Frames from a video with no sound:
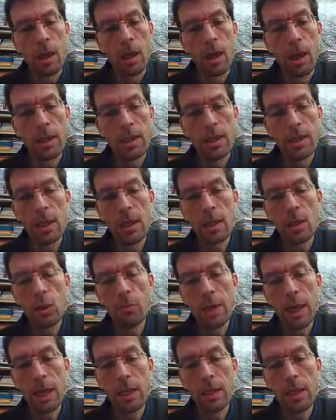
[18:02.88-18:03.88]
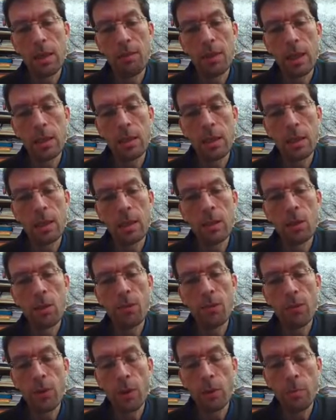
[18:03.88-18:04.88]
are still to be excavated in
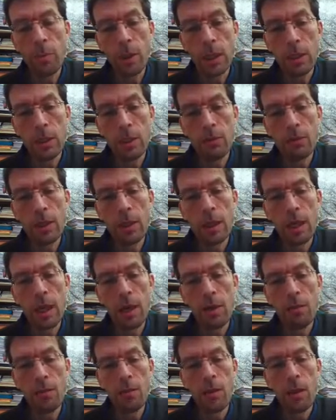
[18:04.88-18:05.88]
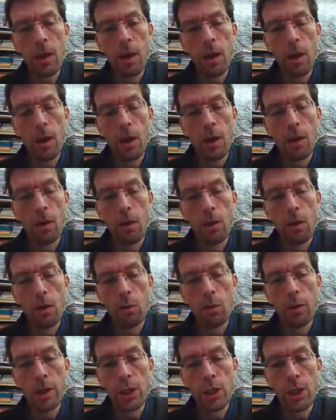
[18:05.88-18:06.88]
the front part of the cave,
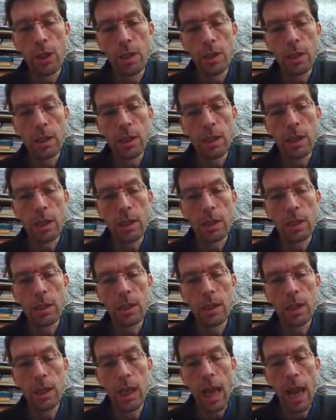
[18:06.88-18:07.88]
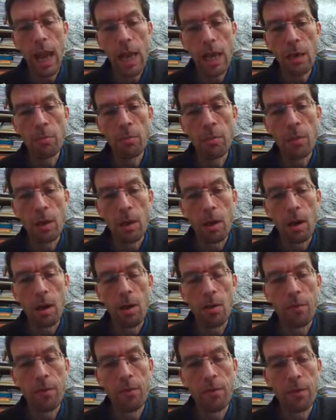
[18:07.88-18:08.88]
which is the aim
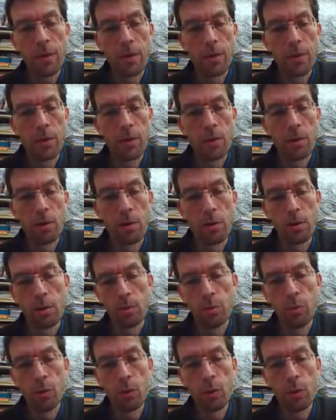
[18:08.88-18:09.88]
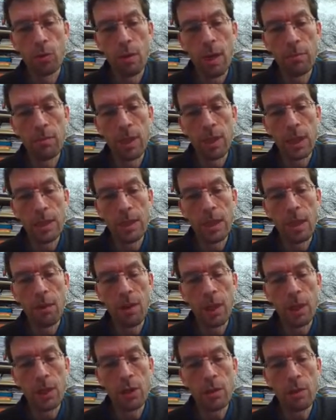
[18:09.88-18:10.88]
of the programmed
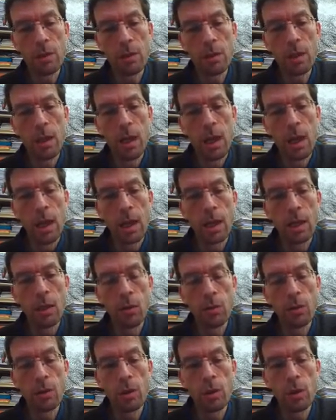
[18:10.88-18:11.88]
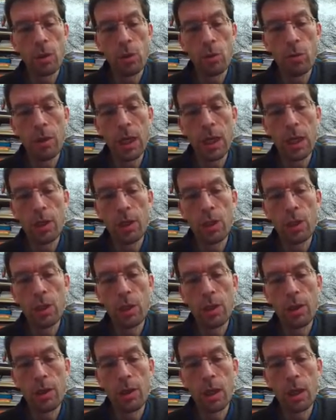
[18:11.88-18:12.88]
excavations, in order to
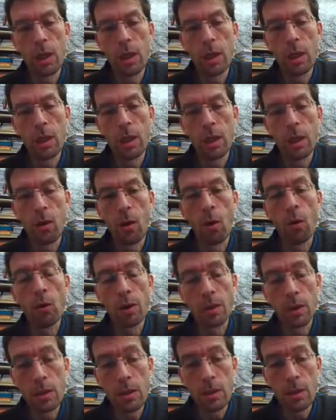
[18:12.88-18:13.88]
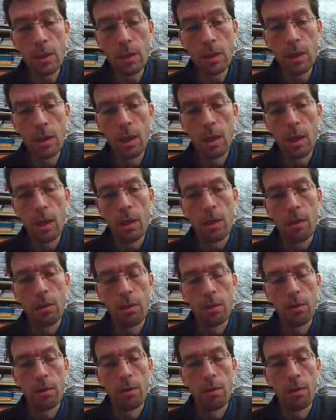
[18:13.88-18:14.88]
reach the oldest
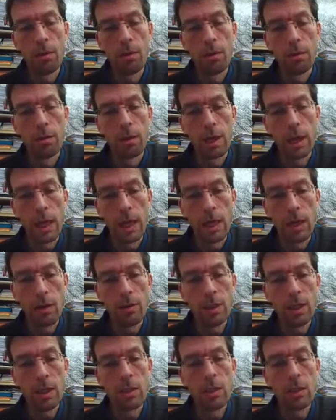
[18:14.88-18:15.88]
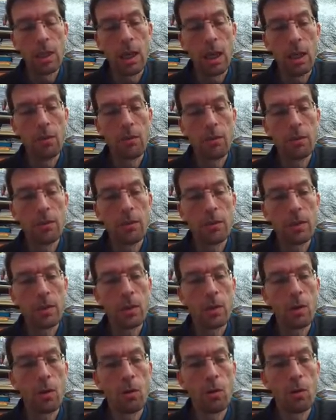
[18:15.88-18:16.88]
layers in the cave.
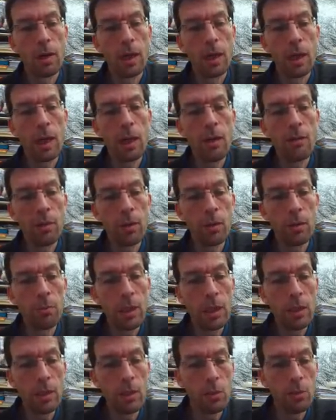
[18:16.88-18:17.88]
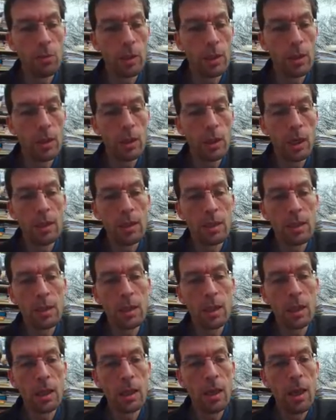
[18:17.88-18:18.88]
So 11 meters, what you can
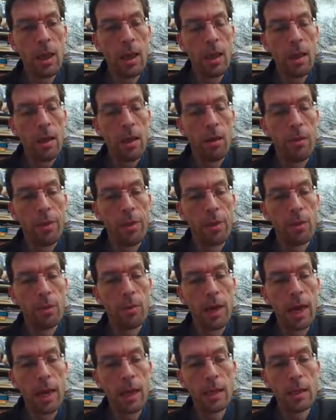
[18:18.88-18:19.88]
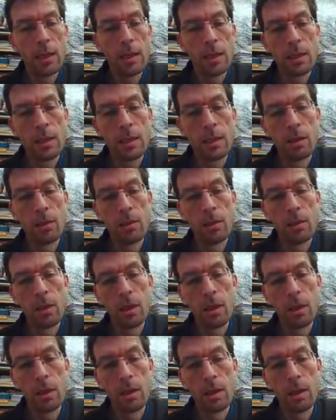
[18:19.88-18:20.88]
see on the right is on
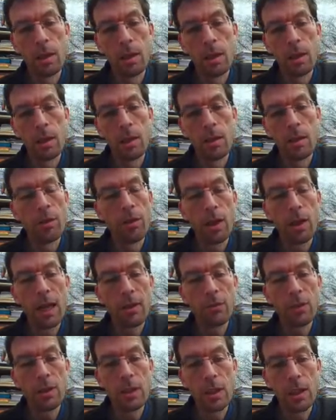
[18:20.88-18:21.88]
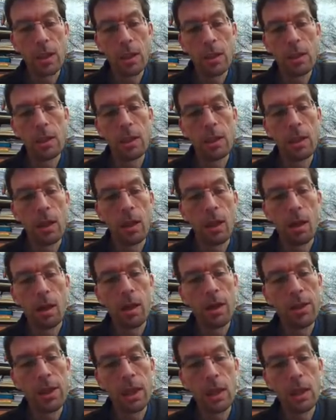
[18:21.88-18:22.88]
the left
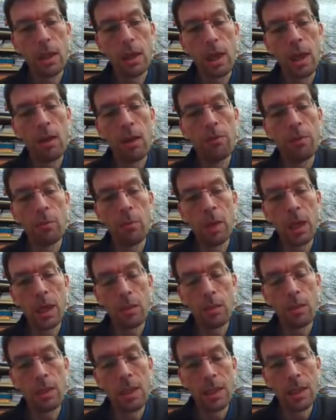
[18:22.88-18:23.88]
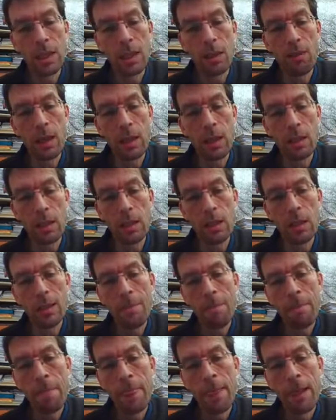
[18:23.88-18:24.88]
are the 11 meters excavated.
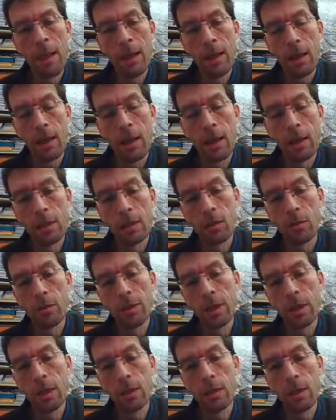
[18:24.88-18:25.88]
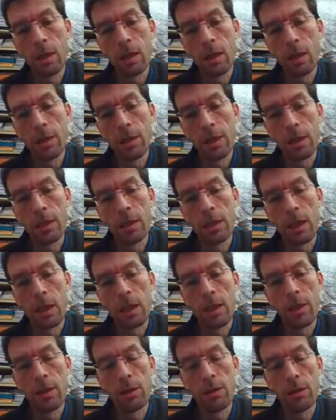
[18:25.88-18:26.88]
And so these are
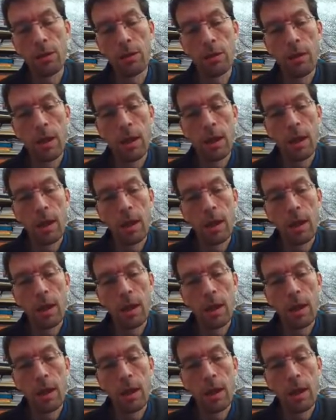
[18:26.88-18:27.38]
still the